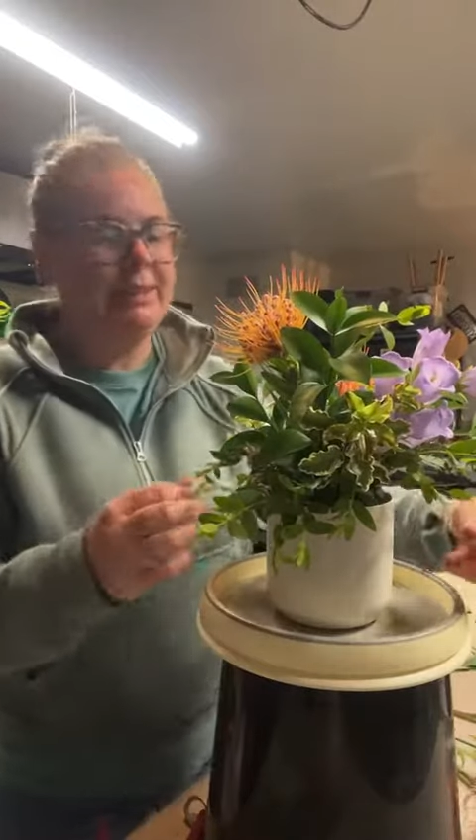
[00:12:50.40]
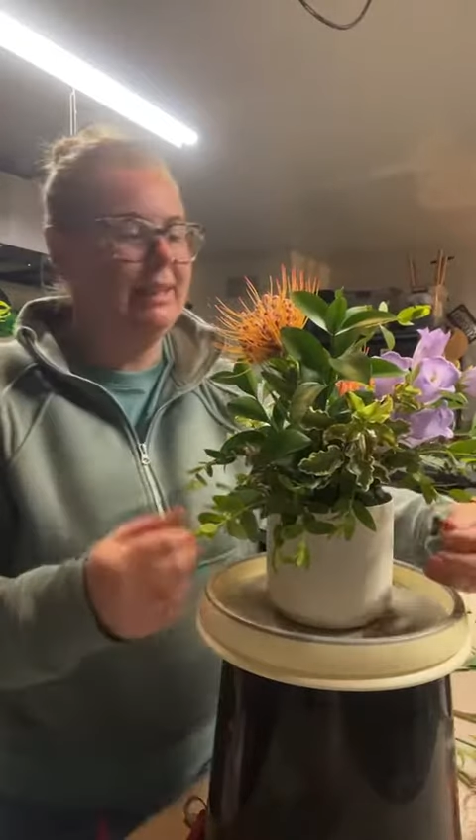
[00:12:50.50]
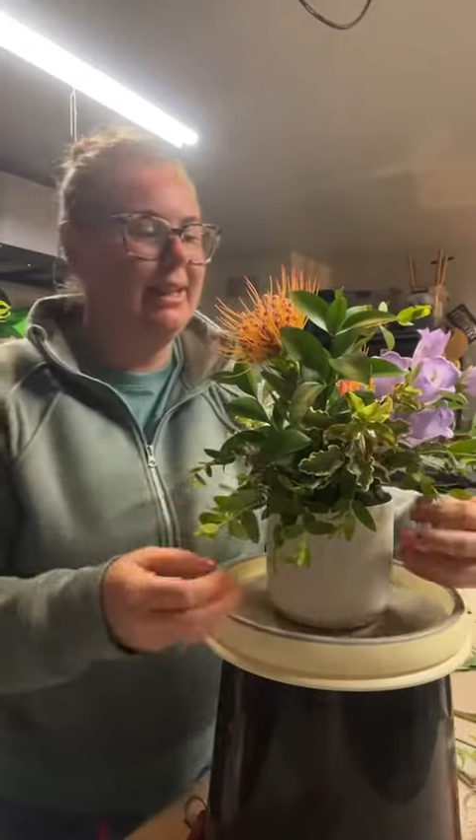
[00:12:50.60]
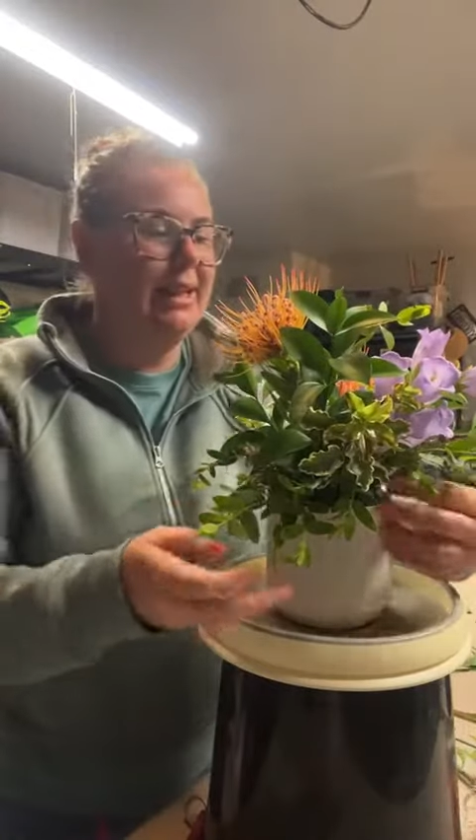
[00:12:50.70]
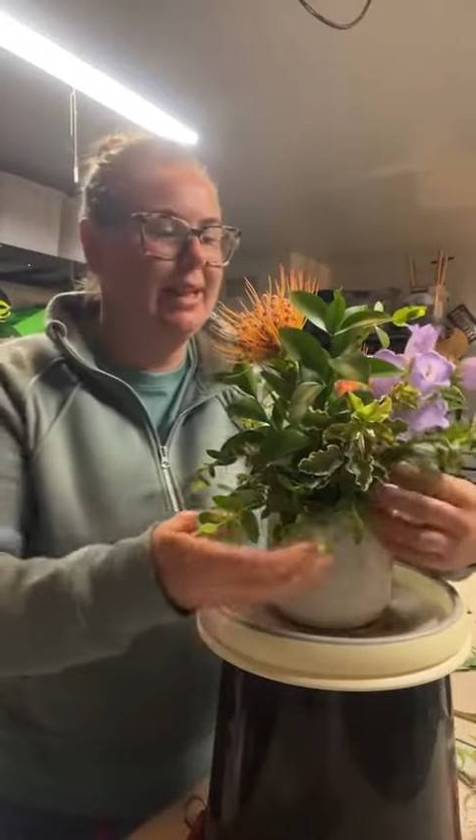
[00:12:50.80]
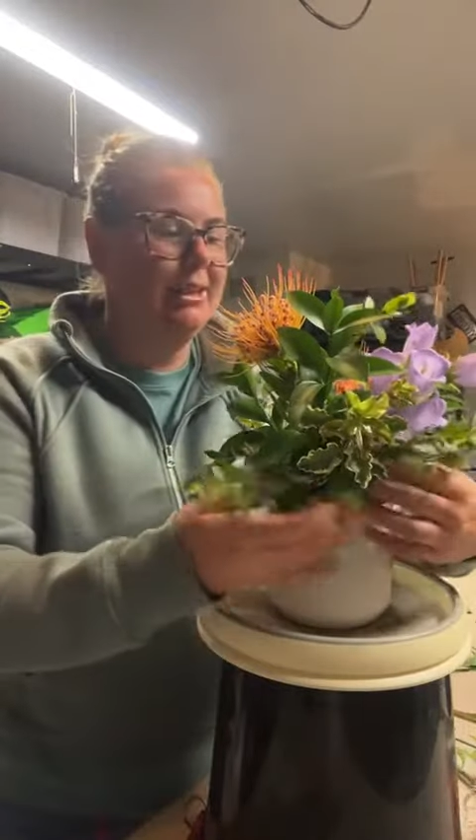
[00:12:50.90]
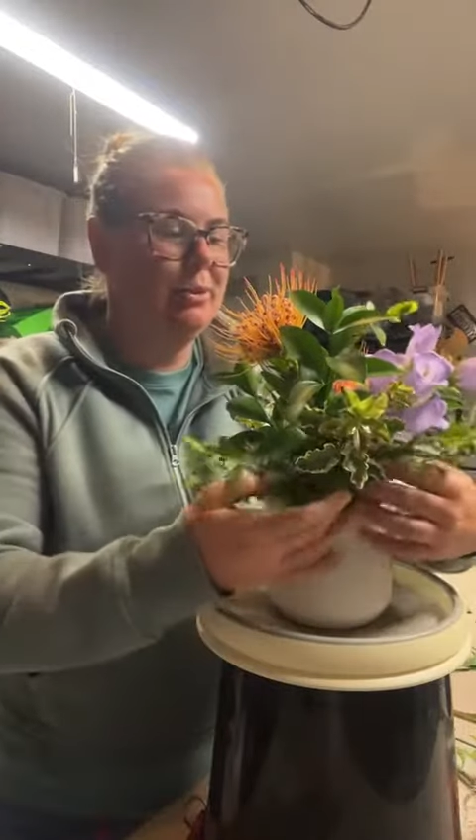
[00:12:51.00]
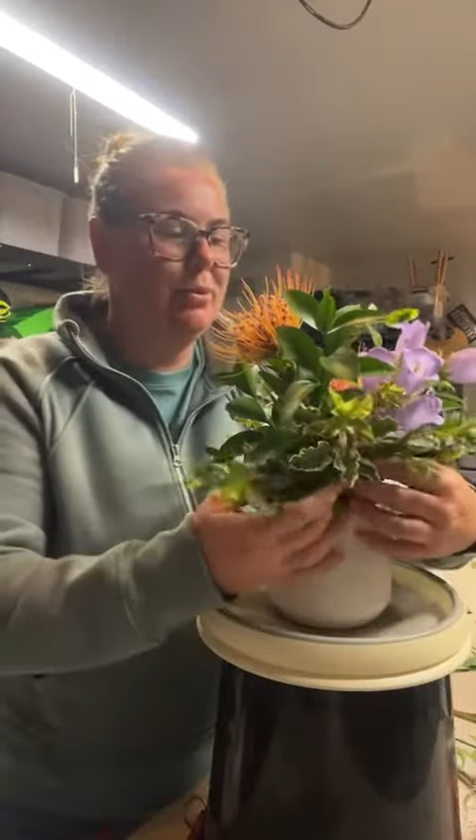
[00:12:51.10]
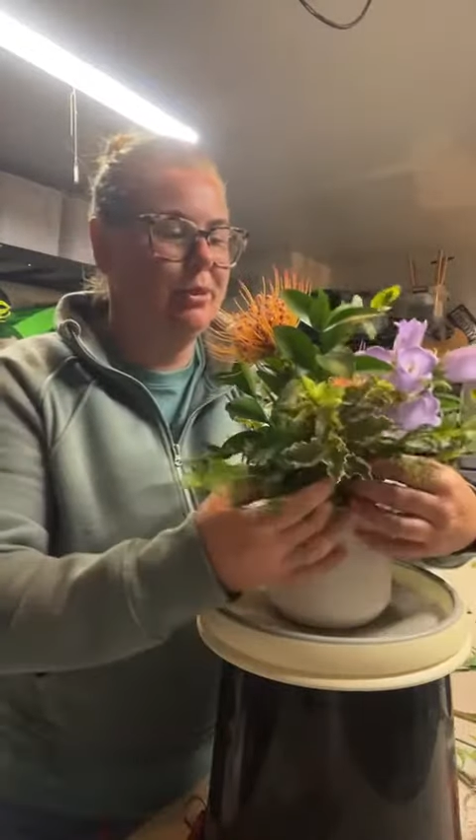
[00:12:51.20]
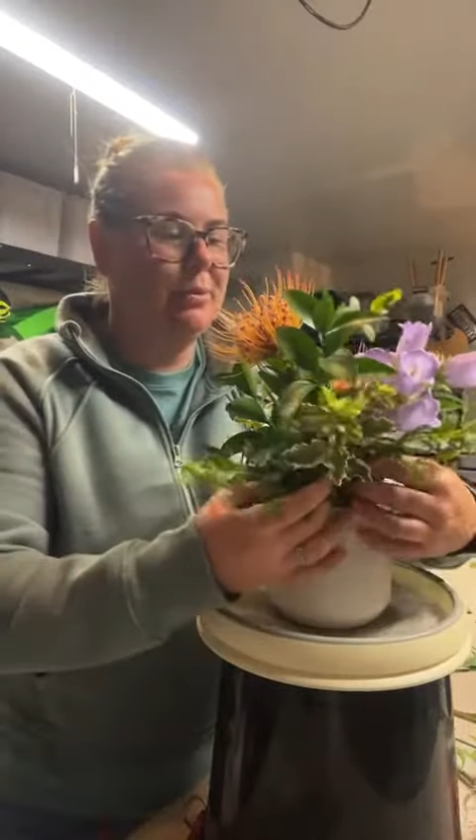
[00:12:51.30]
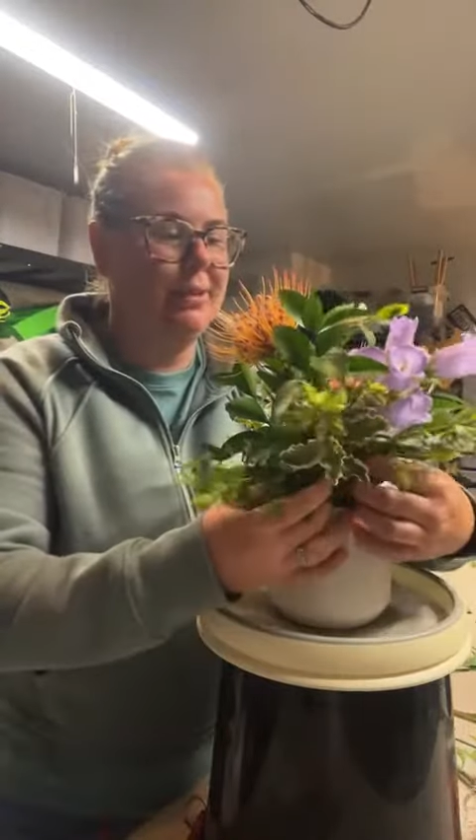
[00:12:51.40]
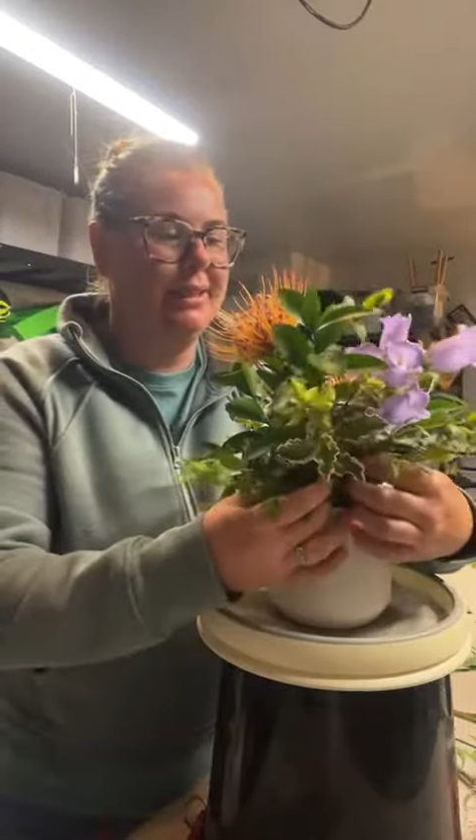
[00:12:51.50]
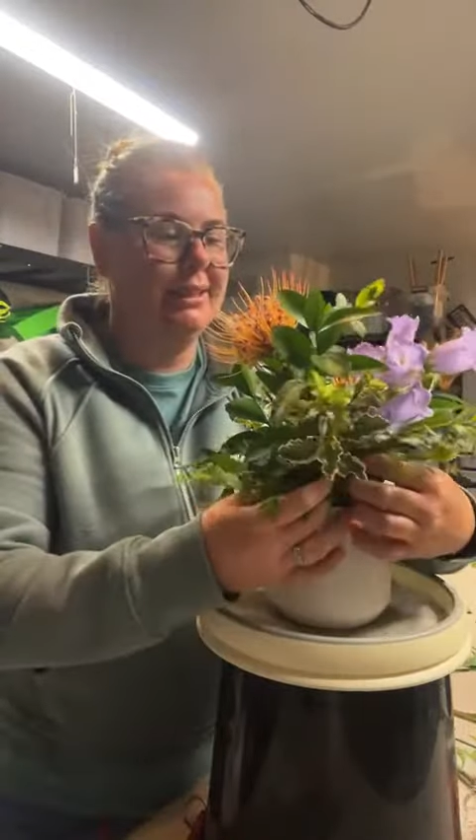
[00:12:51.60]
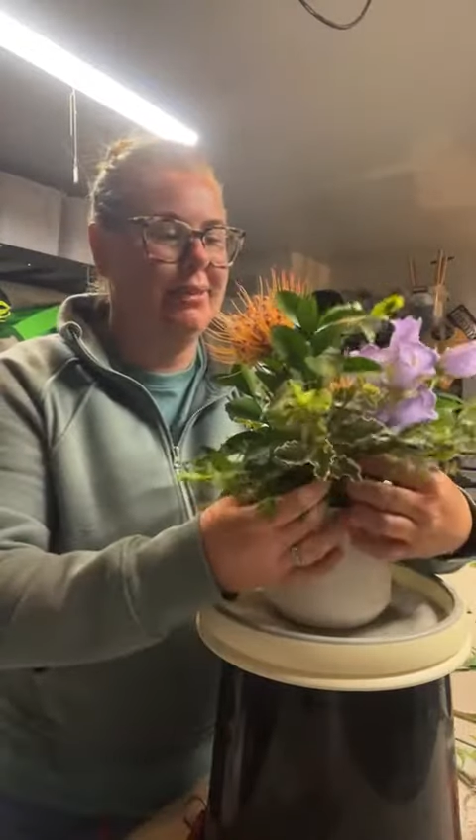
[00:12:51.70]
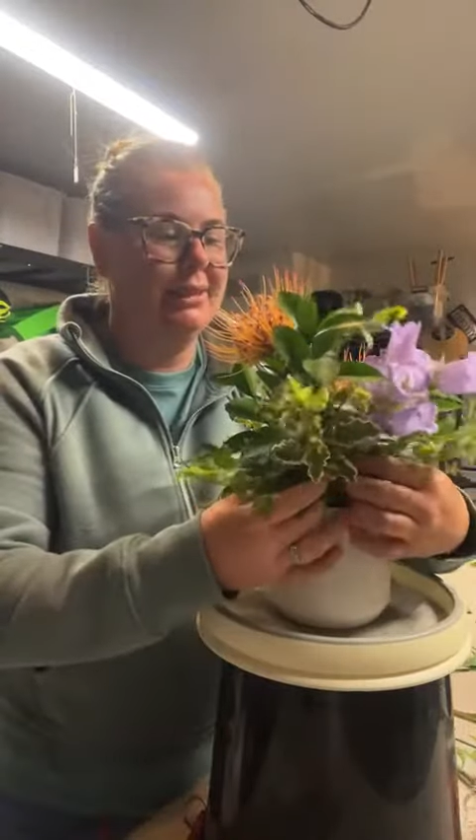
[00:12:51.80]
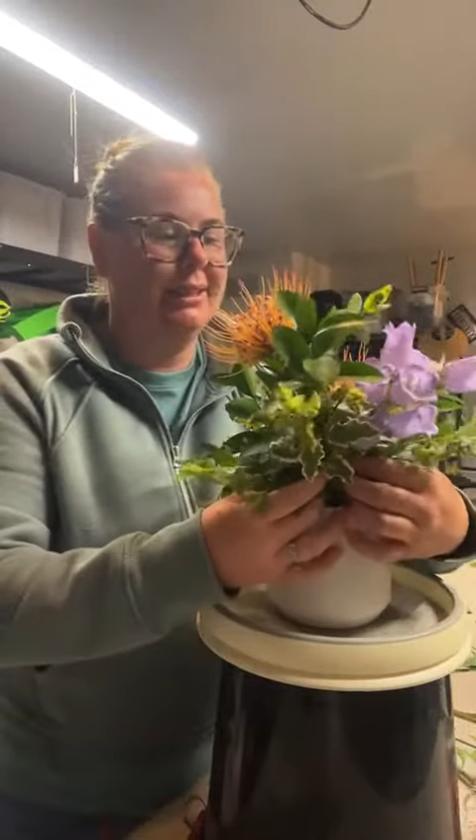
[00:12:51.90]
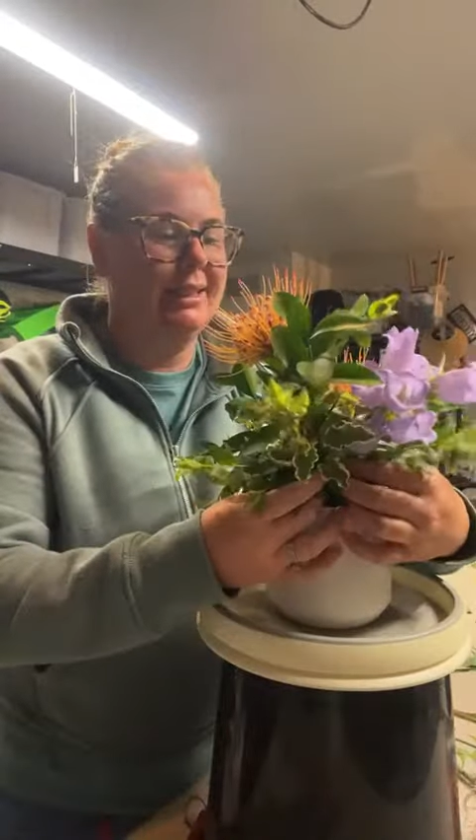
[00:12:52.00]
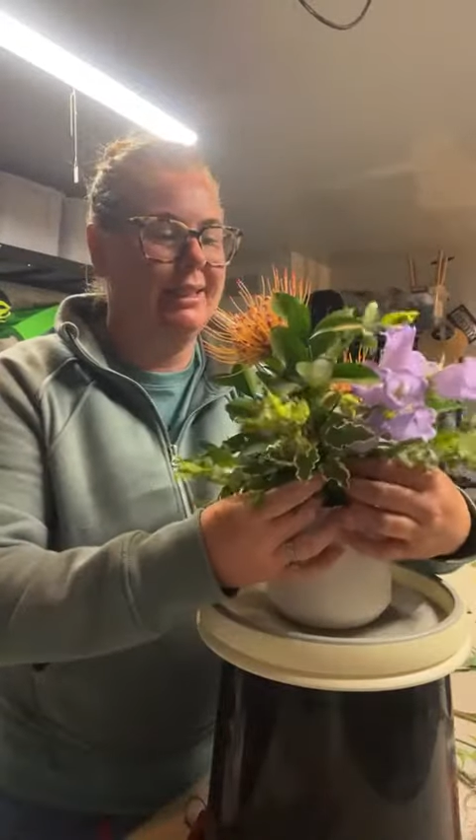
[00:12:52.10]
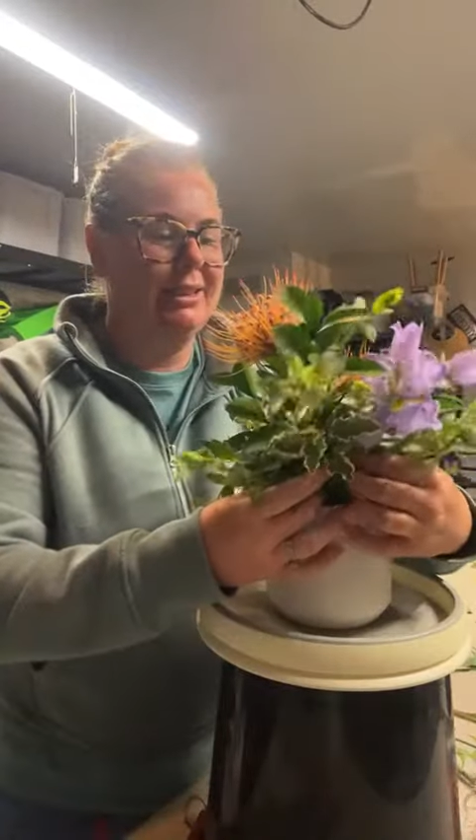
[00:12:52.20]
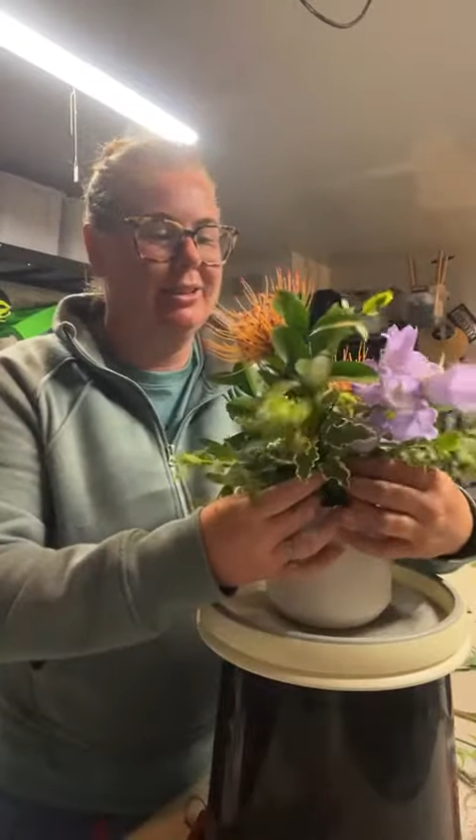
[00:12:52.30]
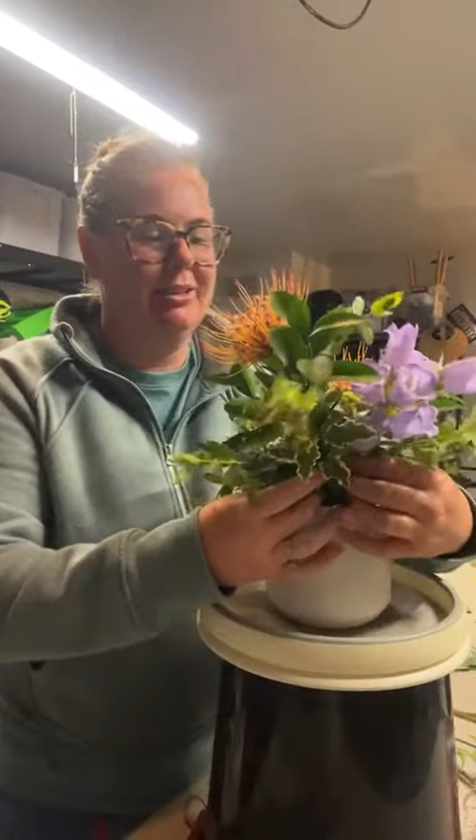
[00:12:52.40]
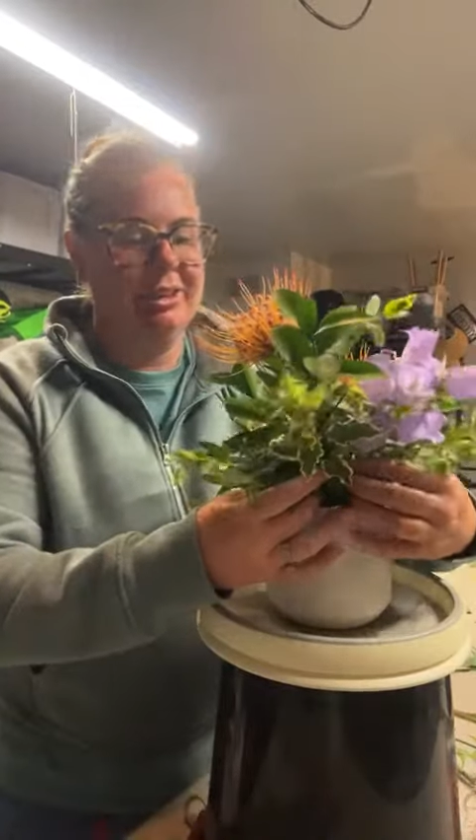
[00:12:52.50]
See, I can't do multiple things at once. I get too